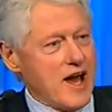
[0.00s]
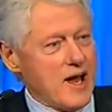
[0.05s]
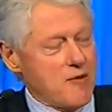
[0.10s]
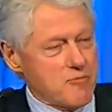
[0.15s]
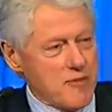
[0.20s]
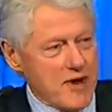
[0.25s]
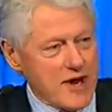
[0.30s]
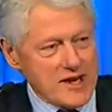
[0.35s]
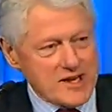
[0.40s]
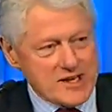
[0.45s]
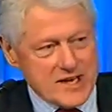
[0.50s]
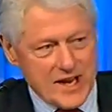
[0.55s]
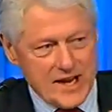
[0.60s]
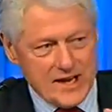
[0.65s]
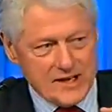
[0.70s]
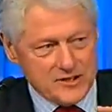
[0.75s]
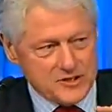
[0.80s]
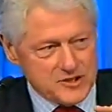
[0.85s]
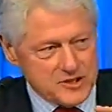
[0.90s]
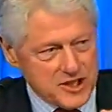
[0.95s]
and
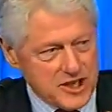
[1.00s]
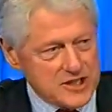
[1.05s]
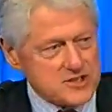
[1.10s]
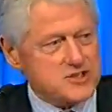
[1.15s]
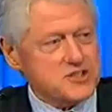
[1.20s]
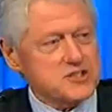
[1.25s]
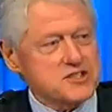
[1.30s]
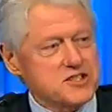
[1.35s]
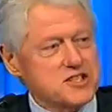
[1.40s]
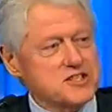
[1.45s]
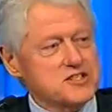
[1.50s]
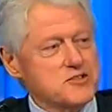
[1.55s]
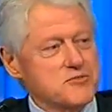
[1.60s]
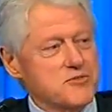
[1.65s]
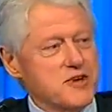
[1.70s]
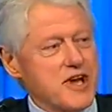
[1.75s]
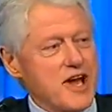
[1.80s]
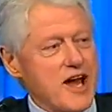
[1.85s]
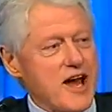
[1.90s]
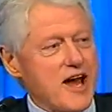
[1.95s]
maintain just the
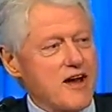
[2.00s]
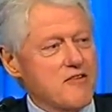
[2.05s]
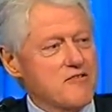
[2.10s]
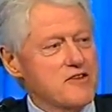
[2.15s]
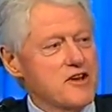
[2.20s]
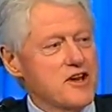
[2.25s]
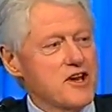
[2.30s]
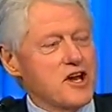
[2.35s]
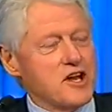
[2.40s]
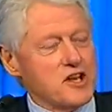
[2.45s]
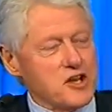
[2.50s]
system we have,